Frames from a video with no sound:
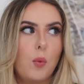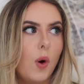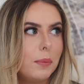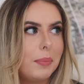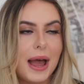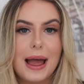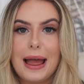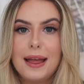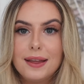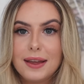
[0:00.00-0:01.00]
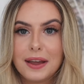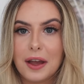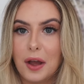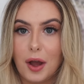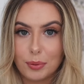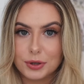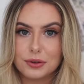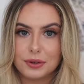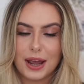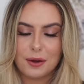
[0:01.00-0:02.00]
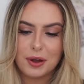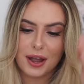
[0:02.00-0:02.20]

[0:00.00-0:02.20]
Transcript: one pair. Uh, up until now,